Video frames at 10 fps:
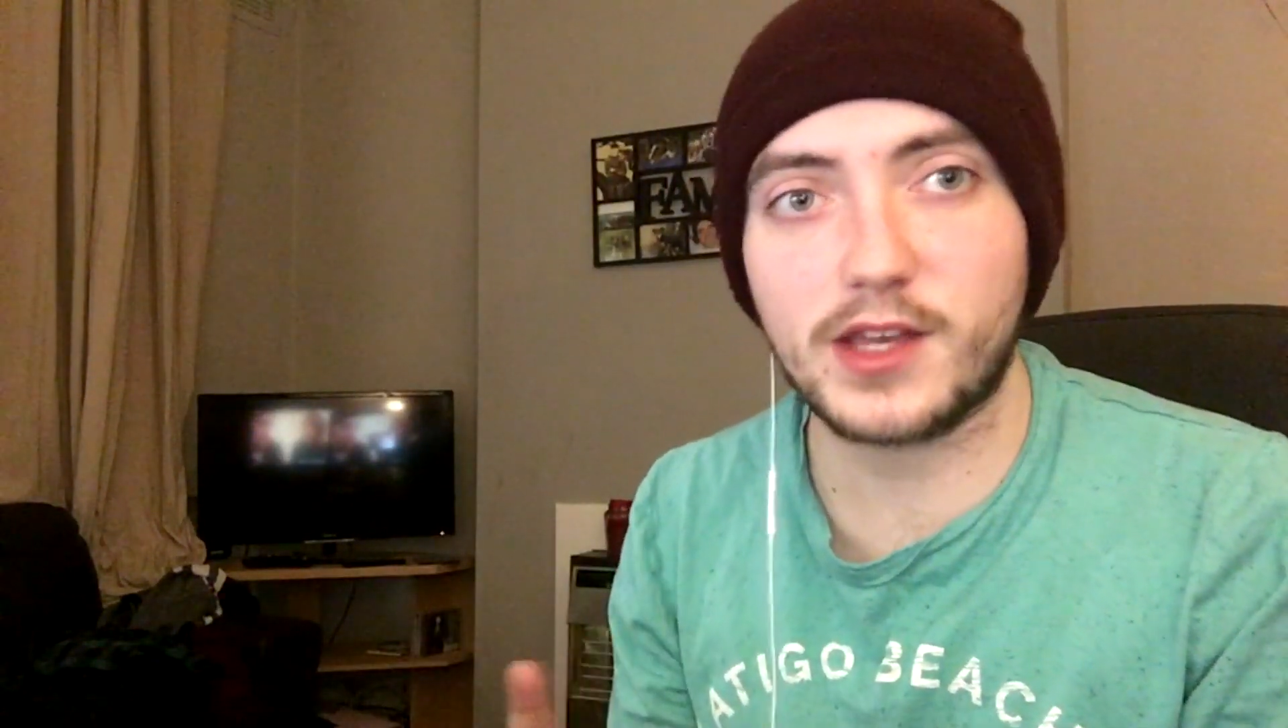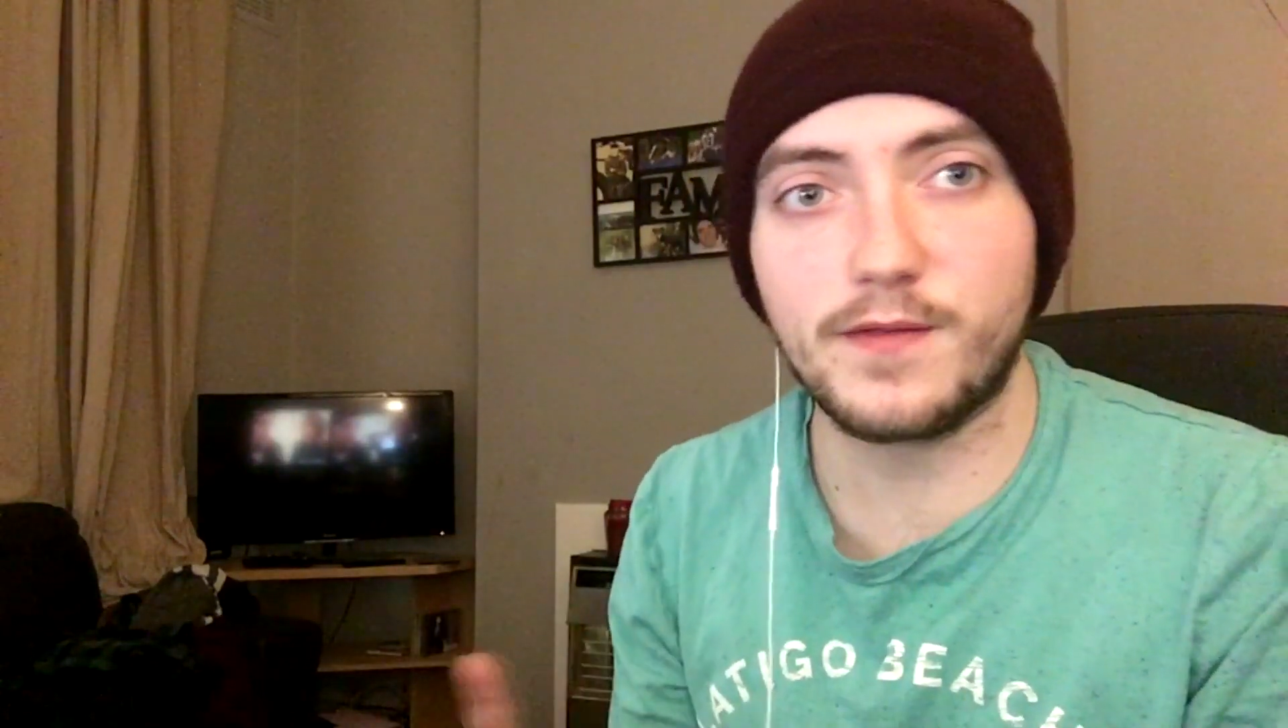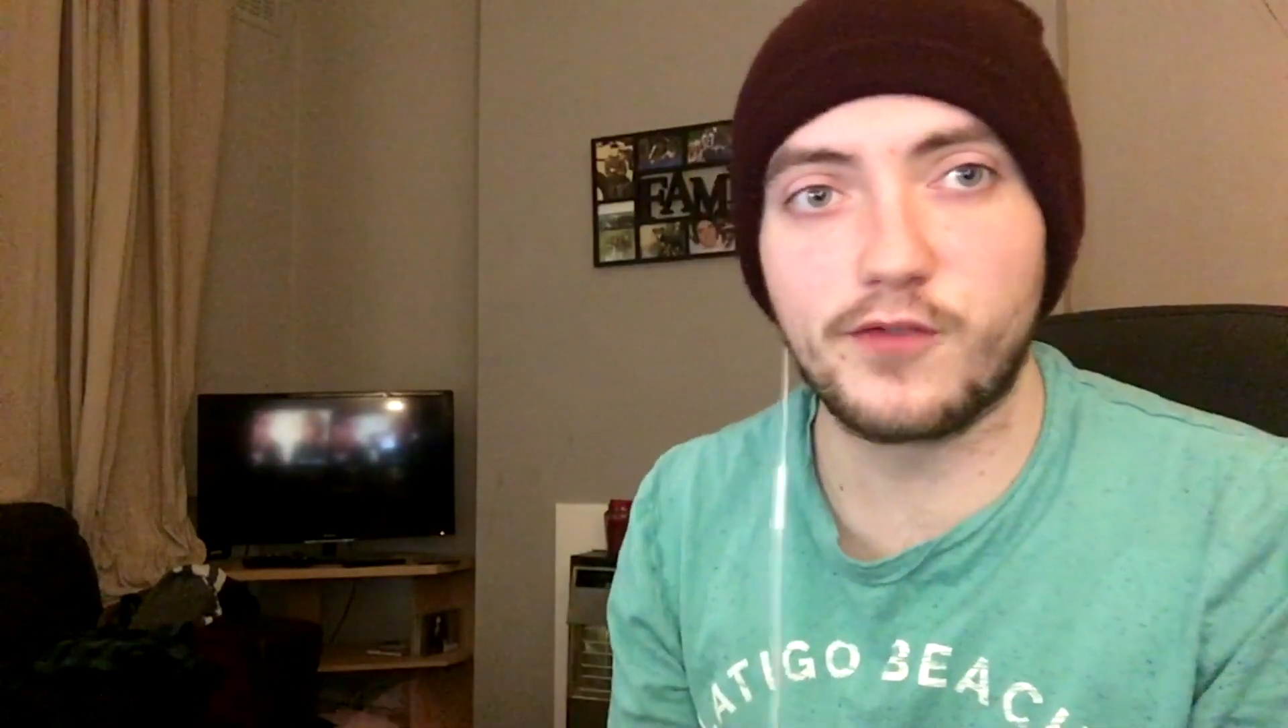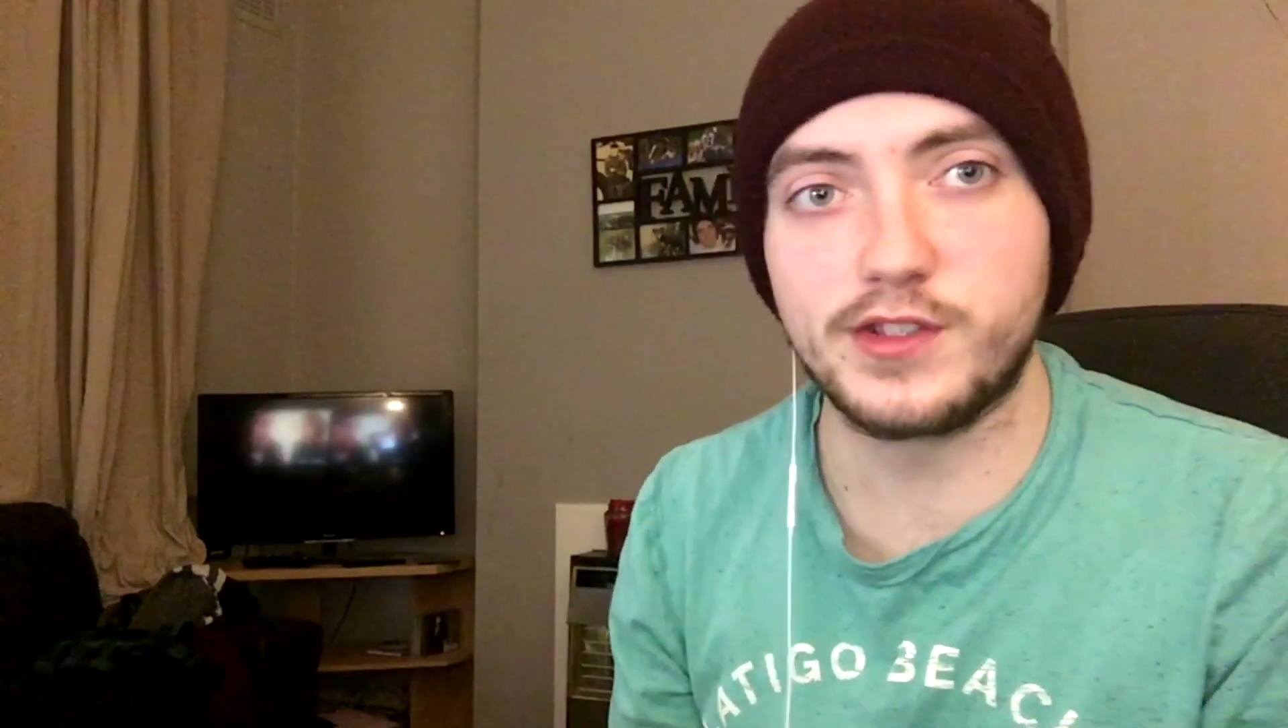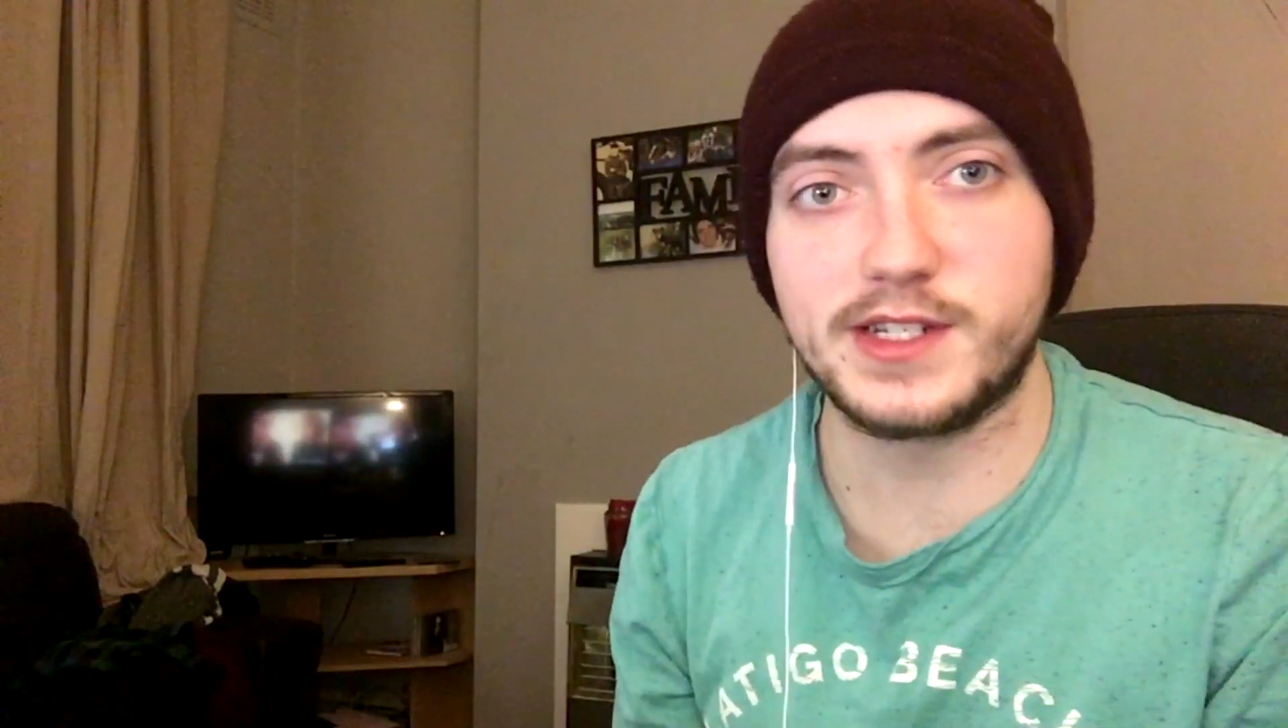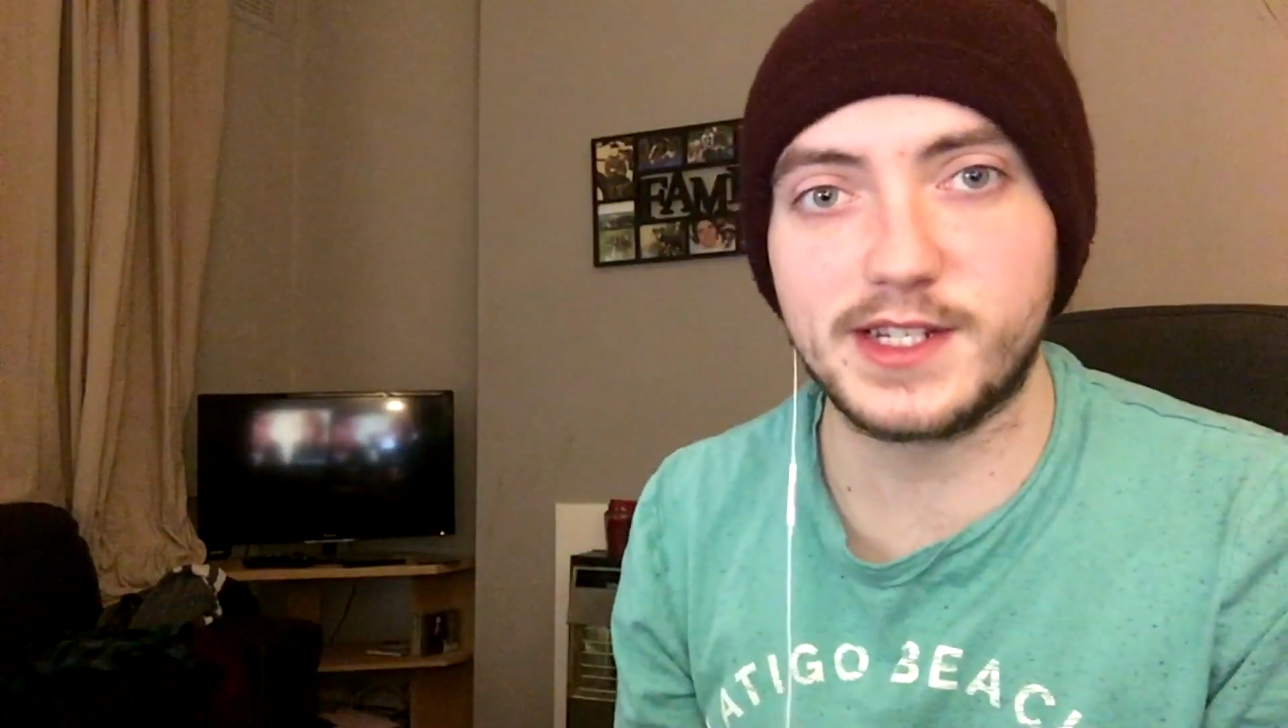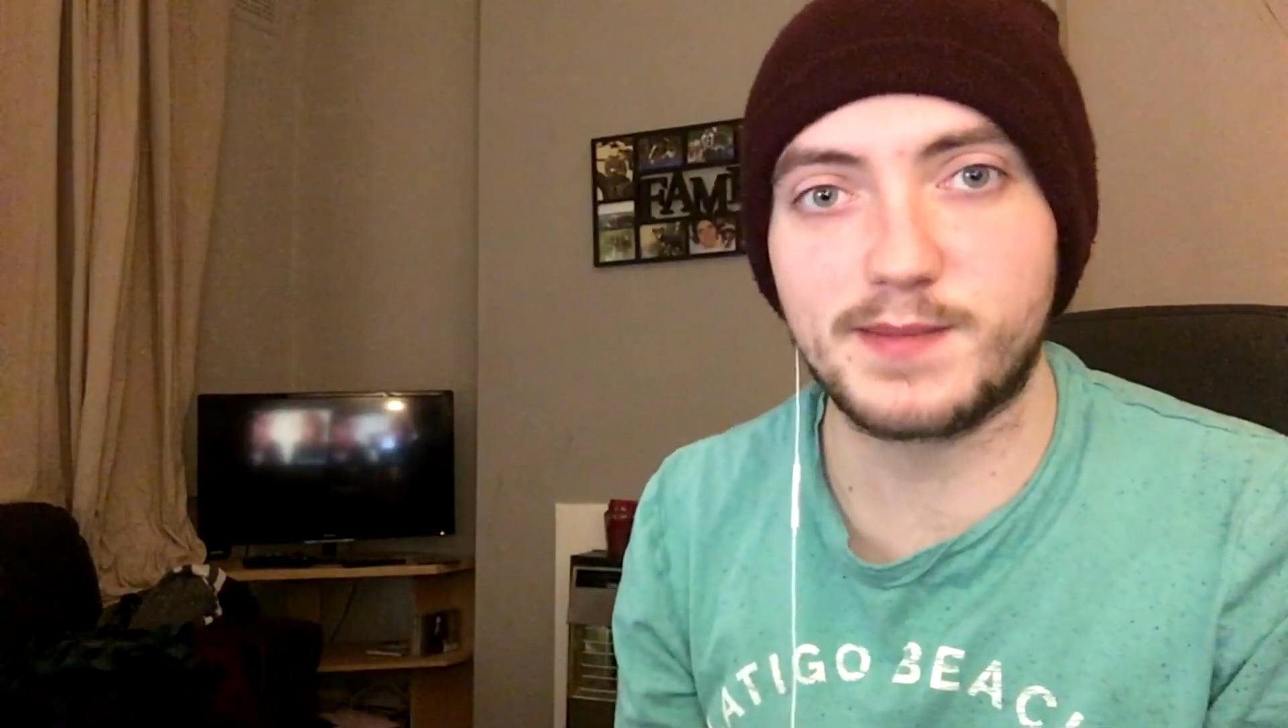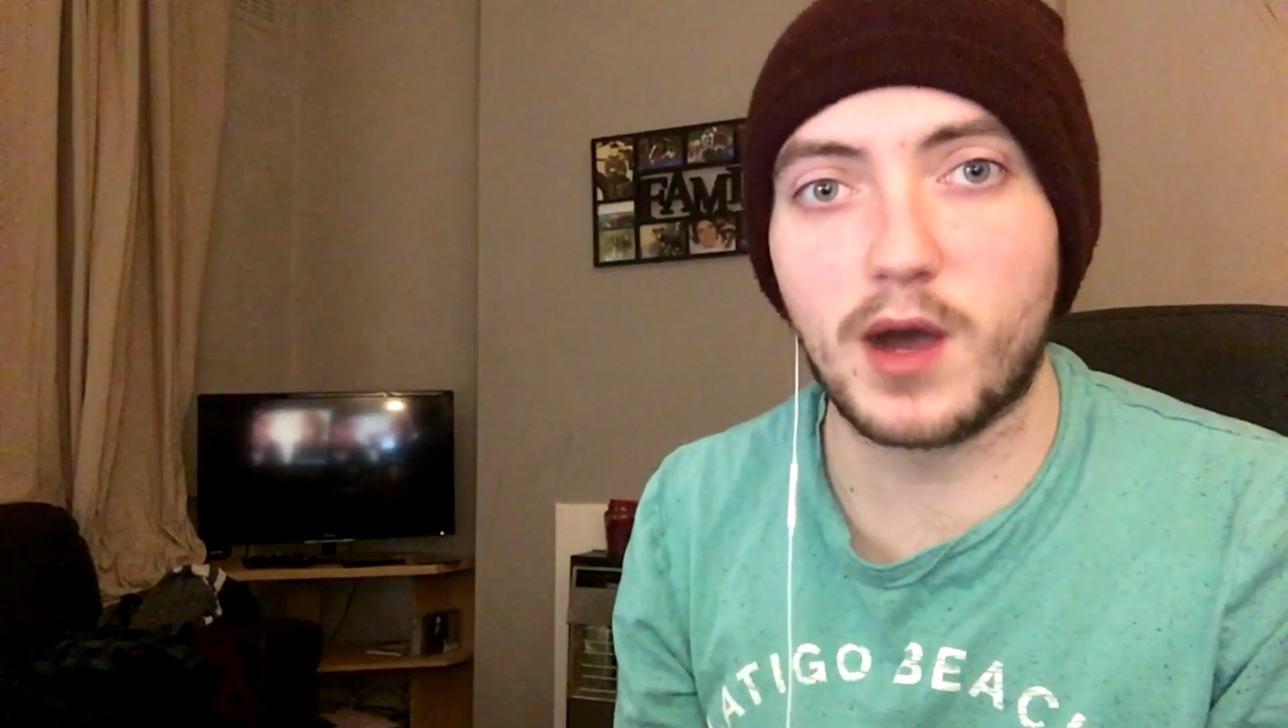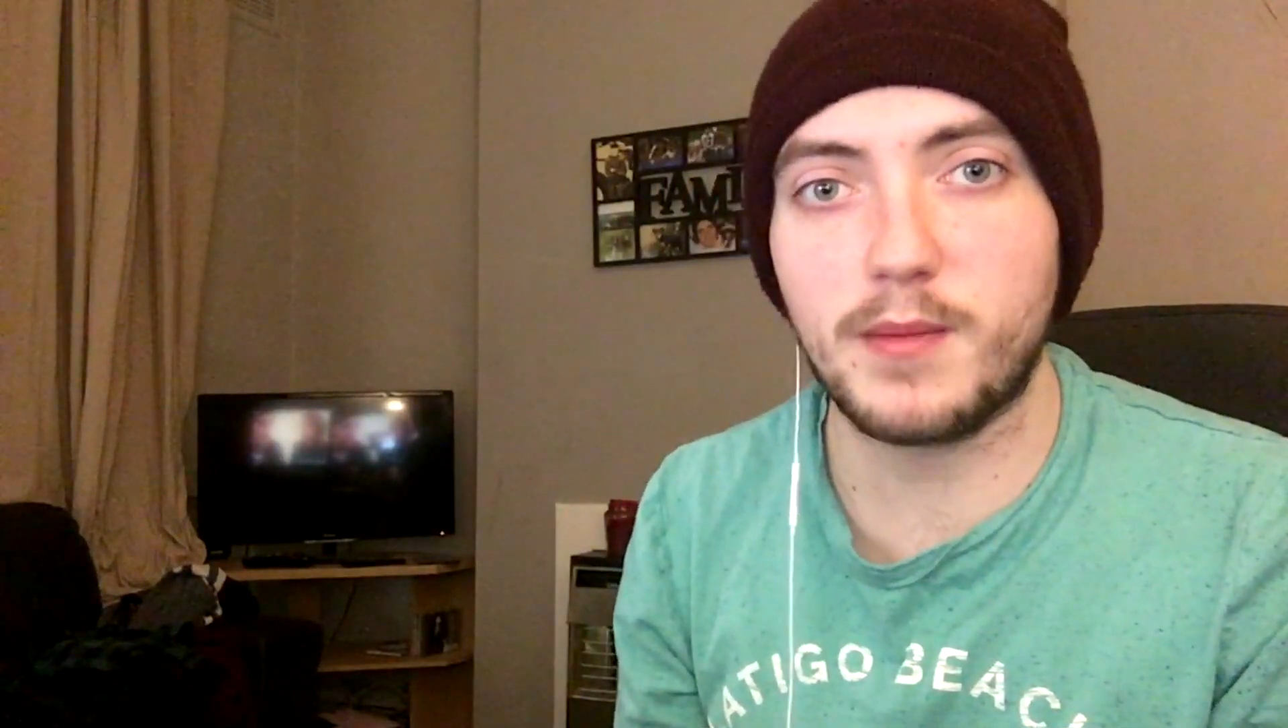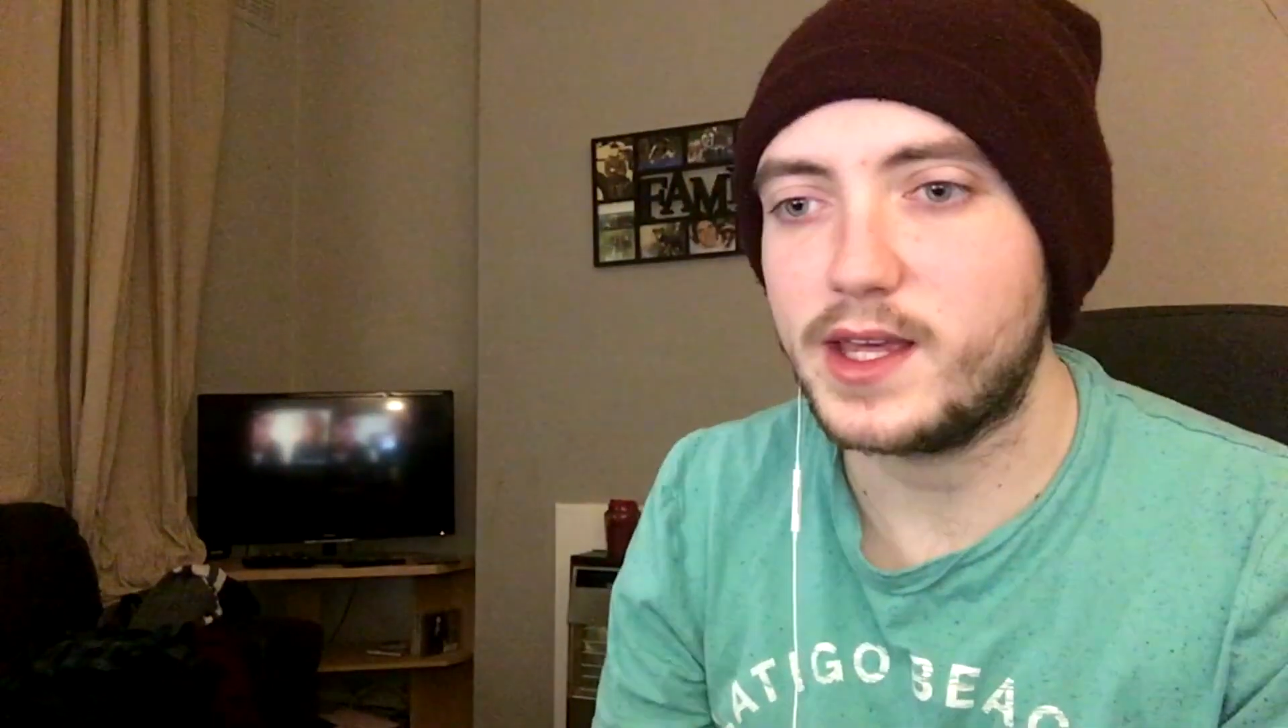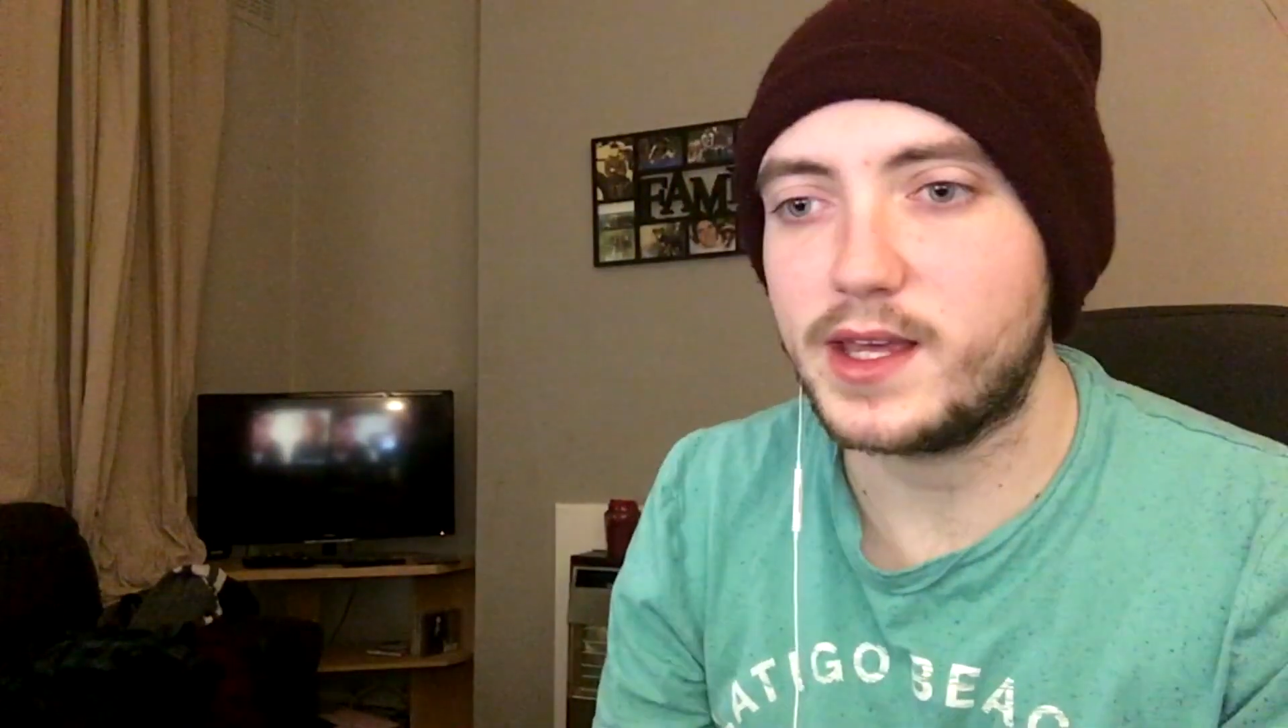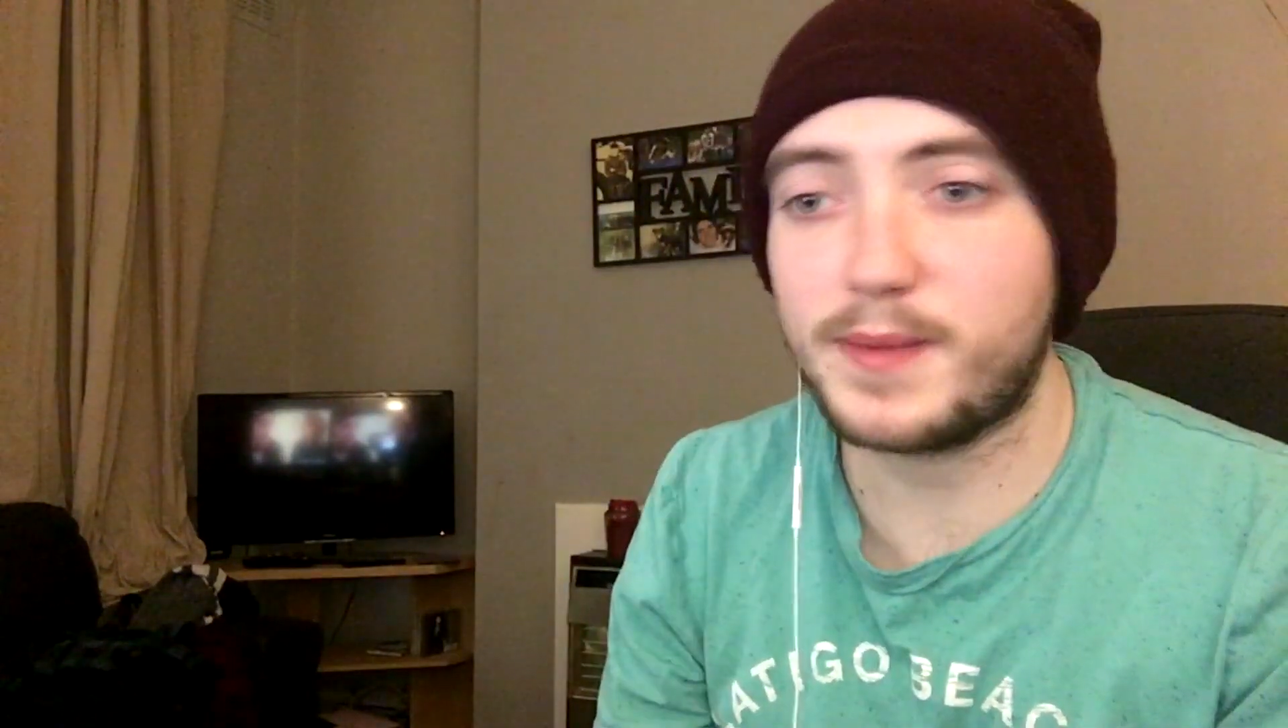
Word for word: confronting his mum.